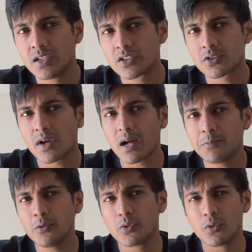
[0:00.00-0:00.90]
So
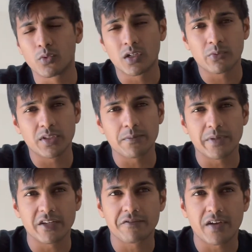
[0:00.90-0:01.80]
Apple will work with a
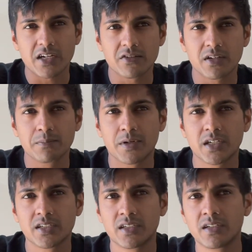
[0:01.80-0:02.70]
manufacturing
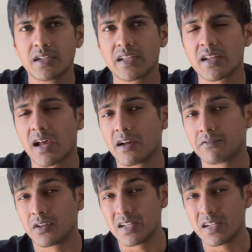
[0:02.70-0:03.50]
partner and have